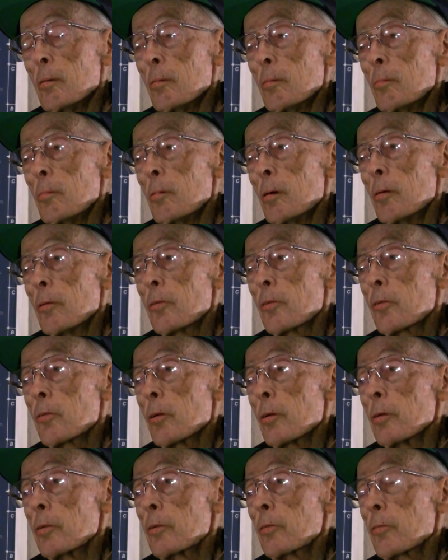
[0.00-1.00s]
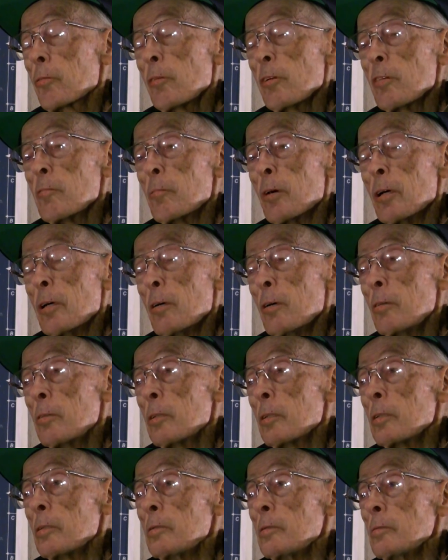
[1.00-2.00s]
Well, 3 of my own,
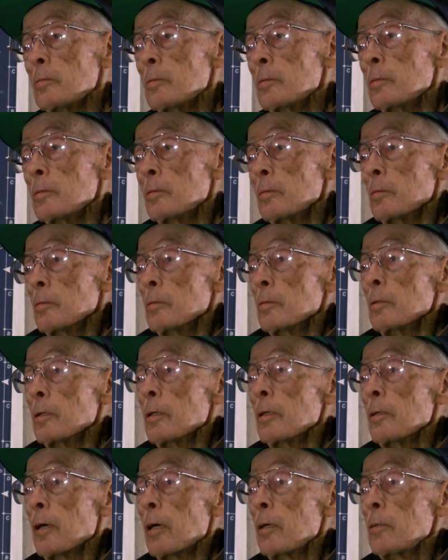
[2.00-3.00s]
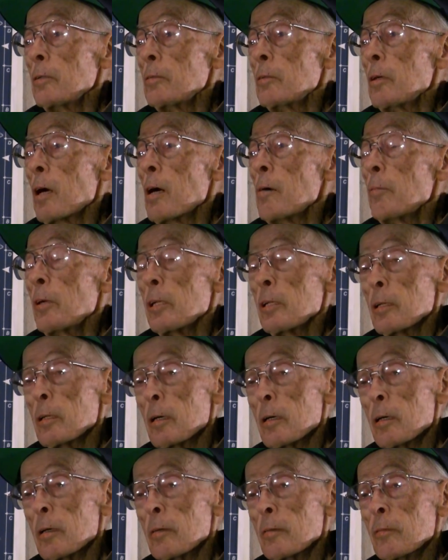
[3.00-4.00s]
and I don't know how many
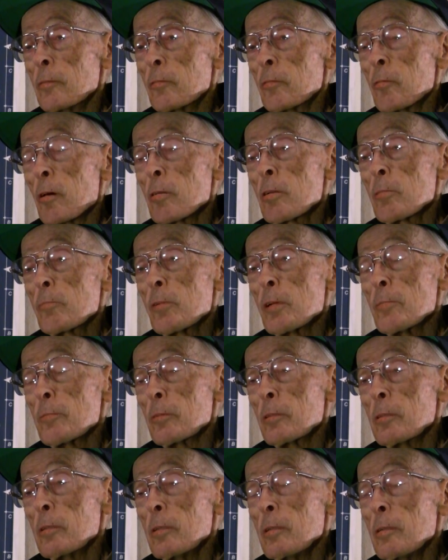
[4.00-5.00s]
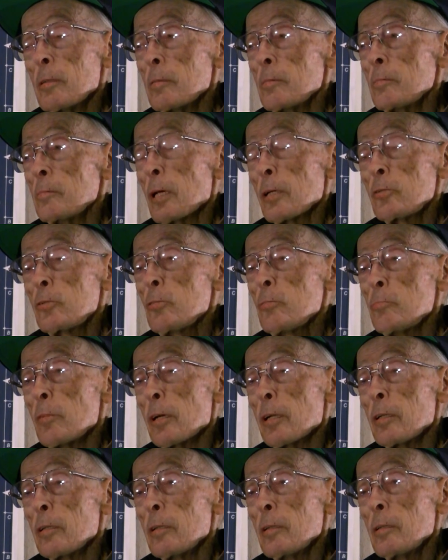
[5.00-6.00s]
other people. Not too
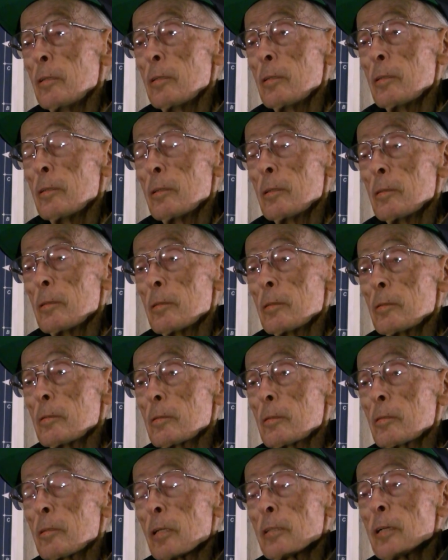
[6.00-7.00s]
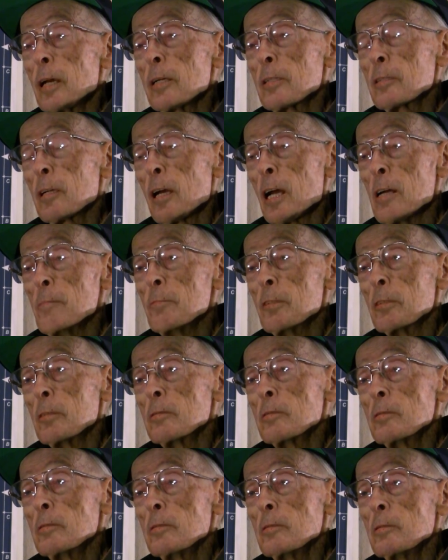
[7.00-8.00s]
many, because it takes time.
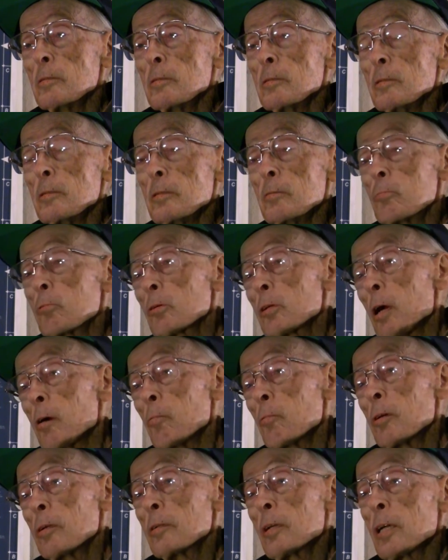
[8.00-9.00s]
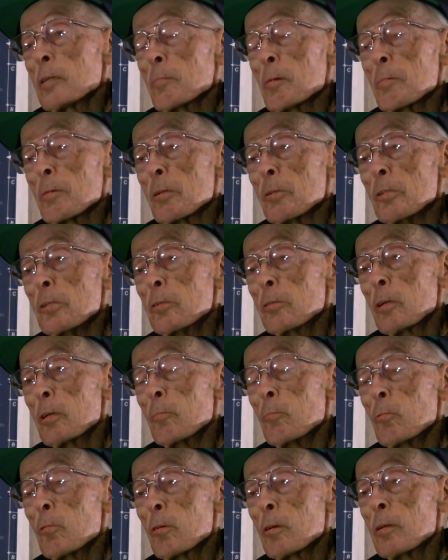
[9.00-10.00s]
You work on one, it takes maybe a year or
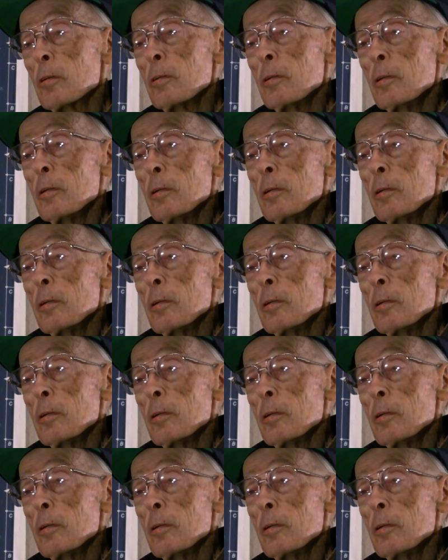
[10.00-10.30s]
more.